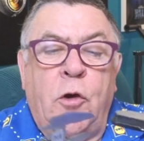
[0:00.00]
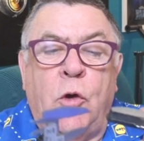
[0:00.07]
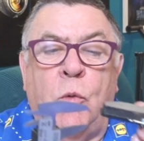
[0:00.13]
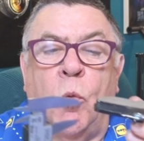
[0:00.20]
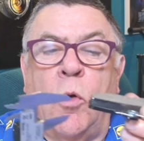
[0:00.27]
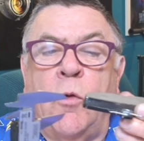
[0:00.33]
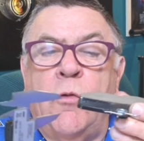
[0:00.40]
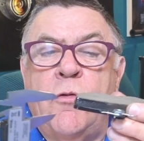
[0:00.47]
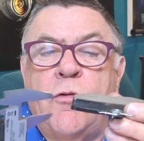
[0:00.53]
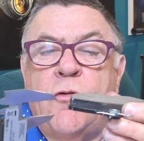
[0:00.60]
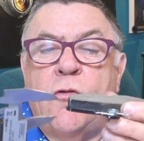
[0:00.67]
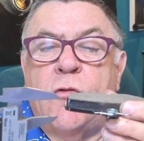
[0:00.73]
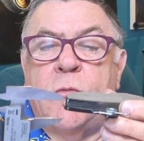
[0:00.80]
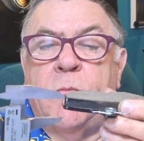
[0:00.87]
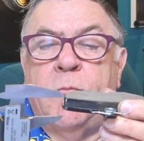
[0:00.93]
the new
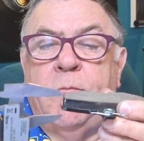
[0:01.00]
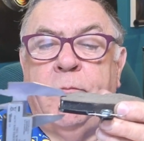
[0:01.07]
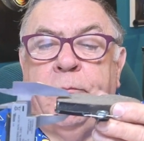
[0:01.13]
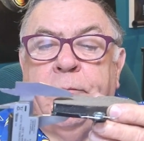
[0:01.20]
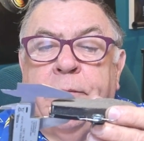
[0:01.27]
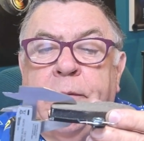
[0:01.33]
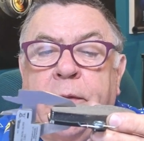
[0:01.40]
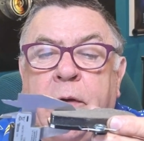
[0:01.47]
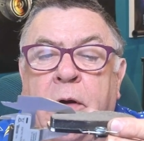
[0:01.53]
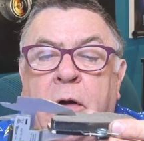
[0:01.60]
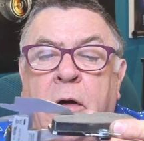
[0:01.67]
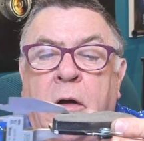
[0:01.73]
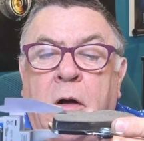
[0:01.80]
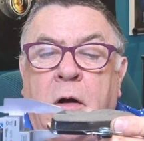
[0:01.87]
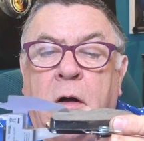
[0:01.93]
ones
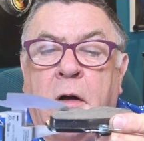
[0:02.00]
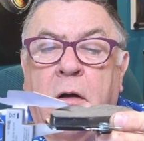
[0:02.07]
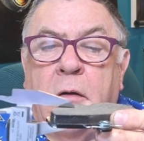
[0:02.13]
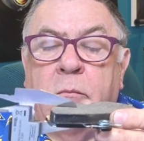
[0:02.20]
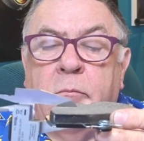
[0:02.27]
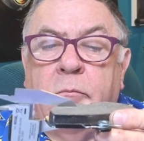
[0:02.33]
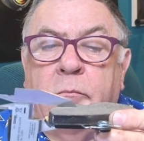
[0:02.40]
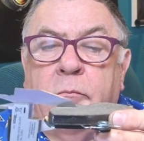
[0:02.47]
are